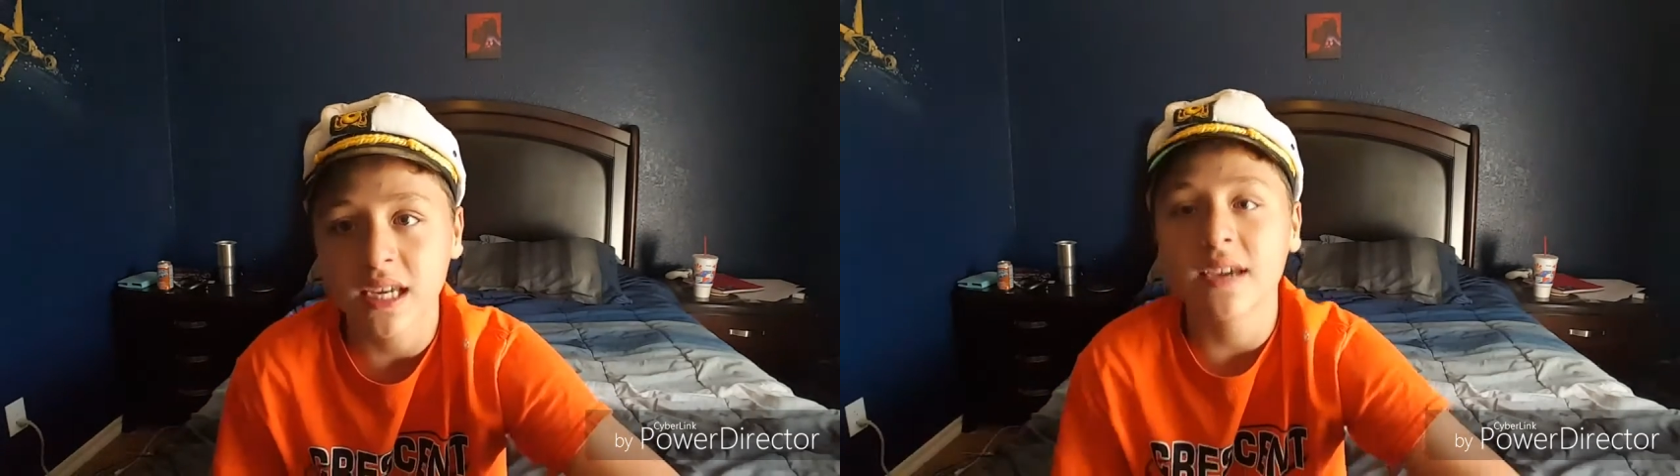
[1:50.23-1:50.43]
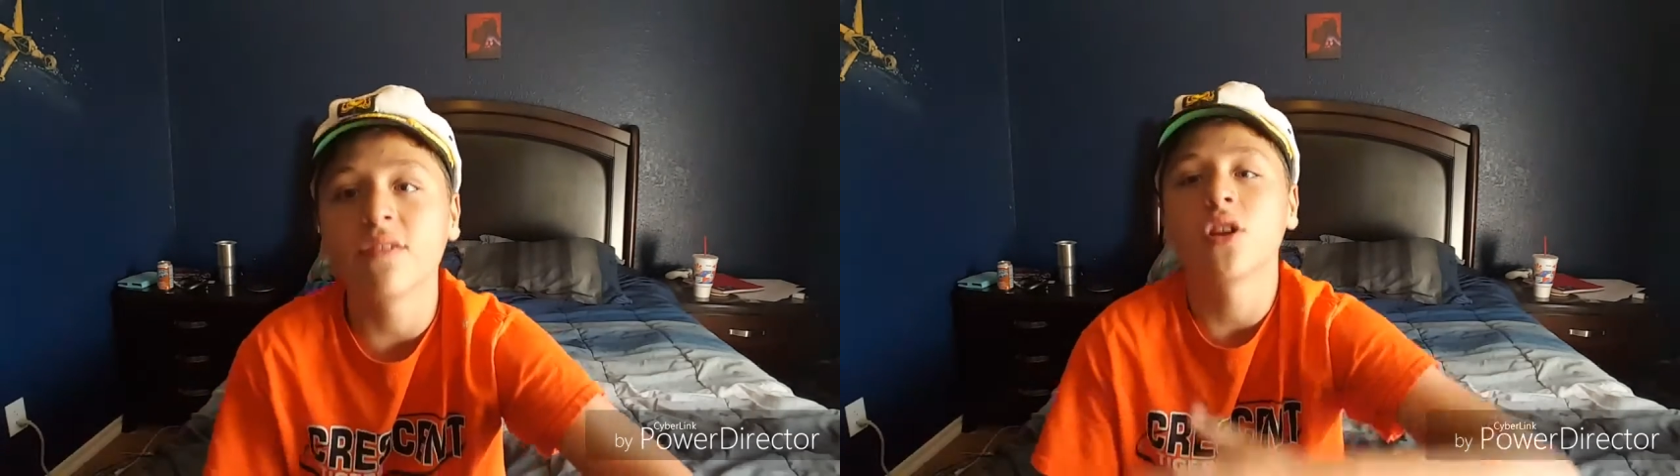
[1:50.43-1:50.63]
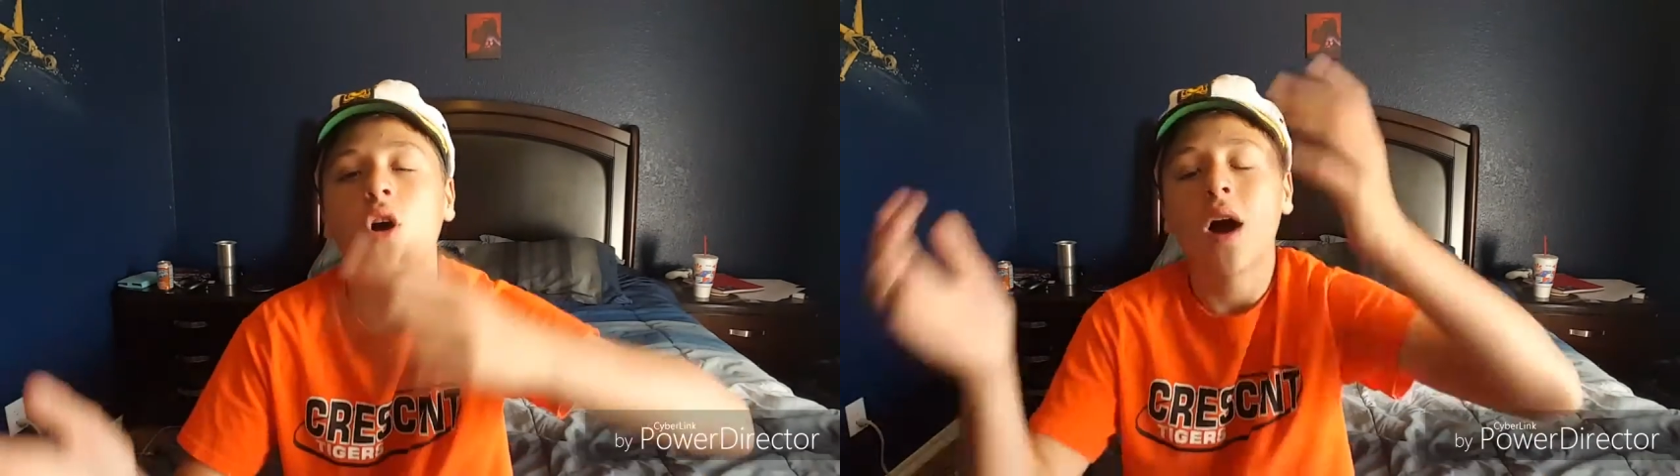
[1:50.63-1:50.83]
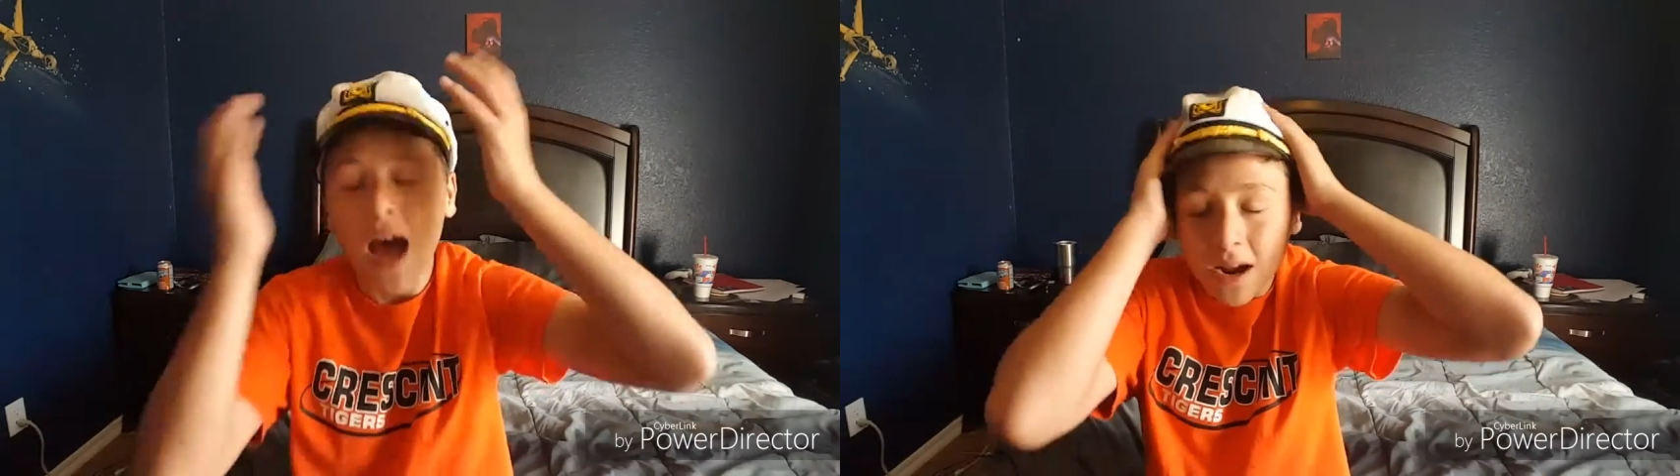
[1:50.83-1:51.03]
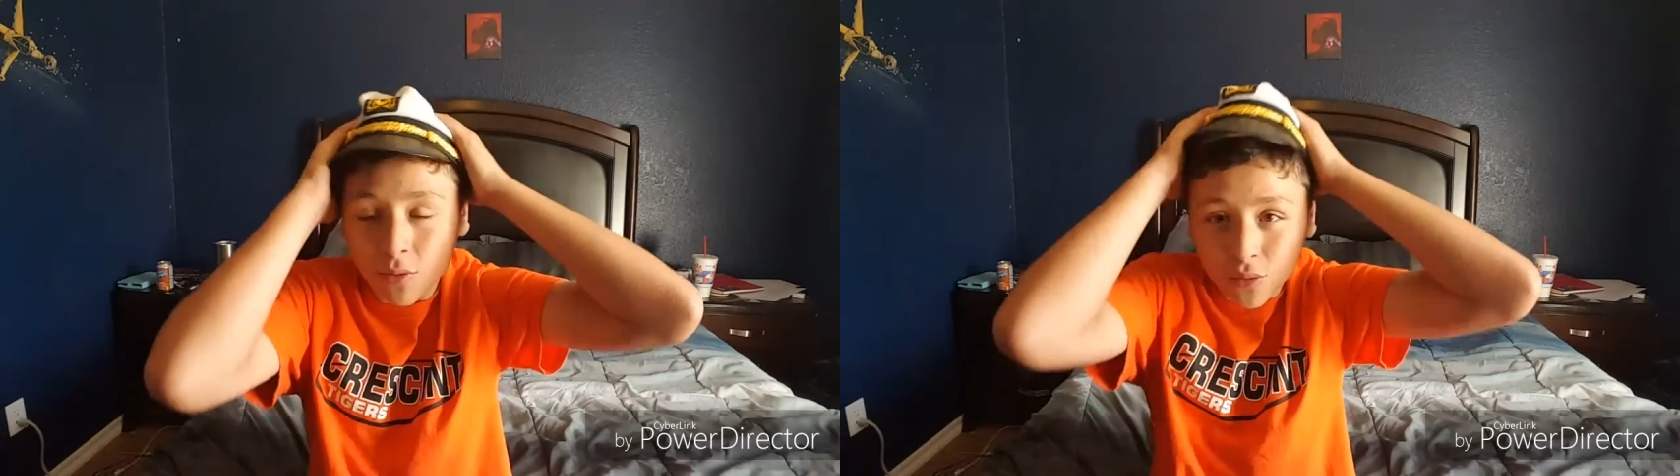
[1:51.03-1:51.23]
even though
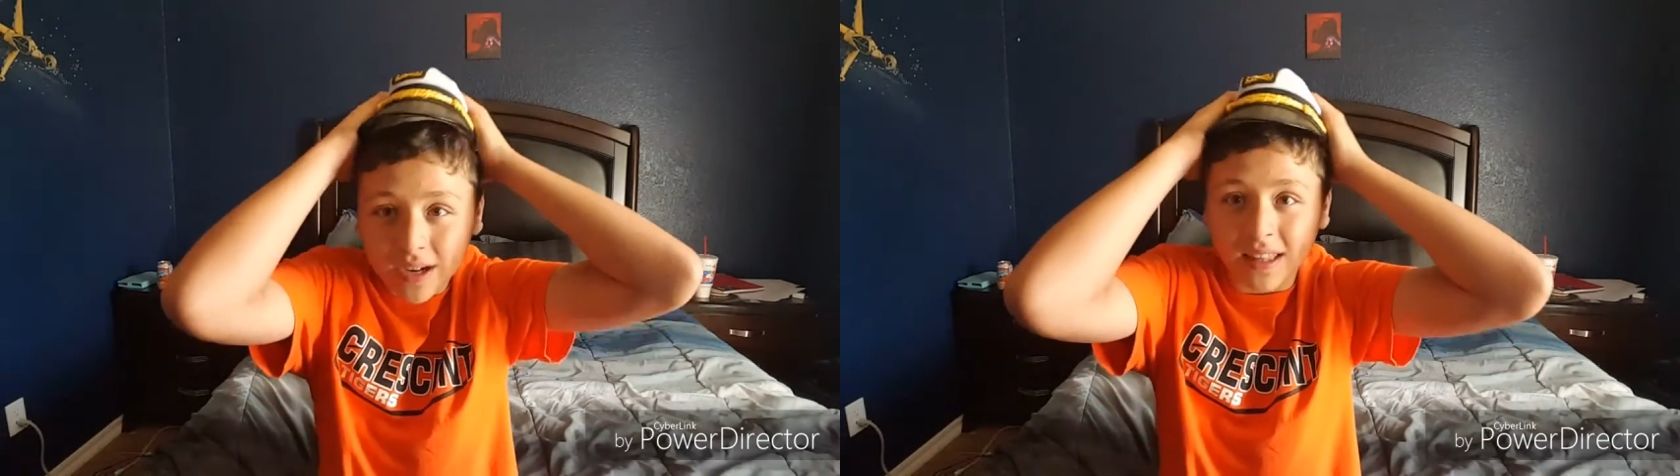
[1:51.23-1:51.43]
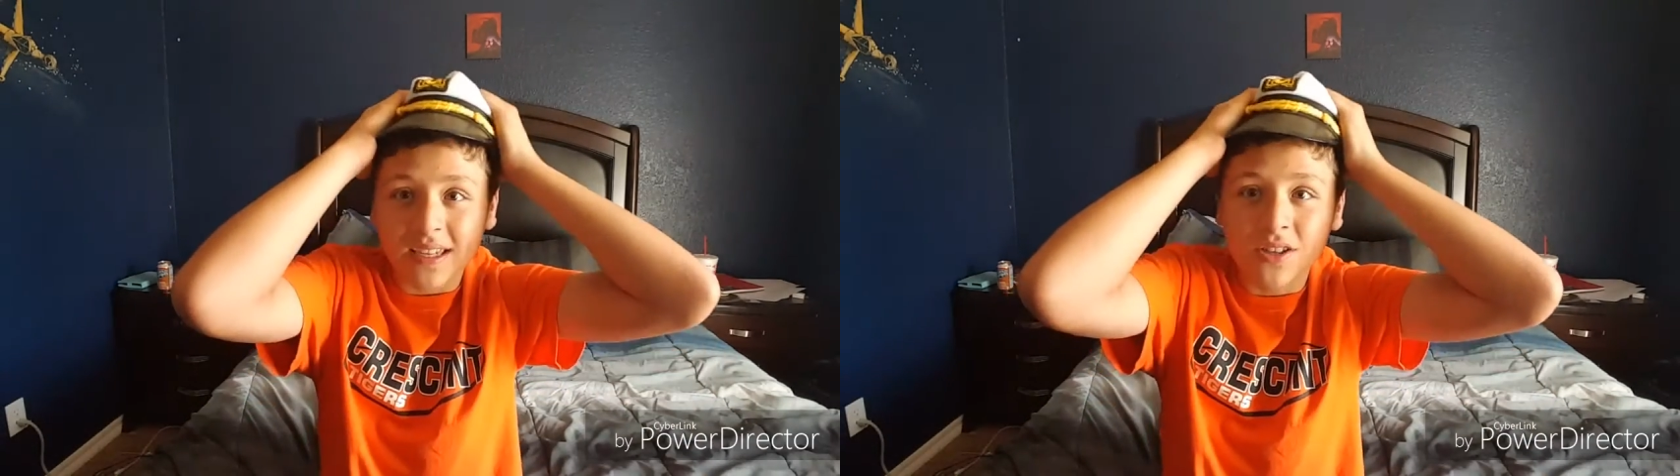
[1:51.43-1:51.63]
I really